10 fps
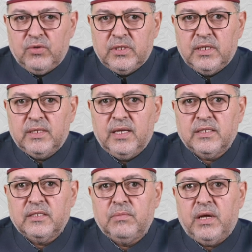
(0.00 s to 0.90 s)
written
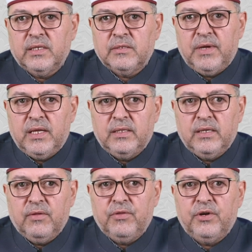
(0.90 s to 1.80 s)
text by
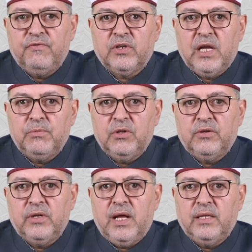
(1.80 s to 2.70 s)
expanding their
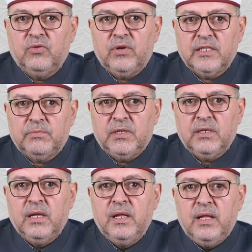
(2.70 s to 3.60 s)
vocabulary and grasping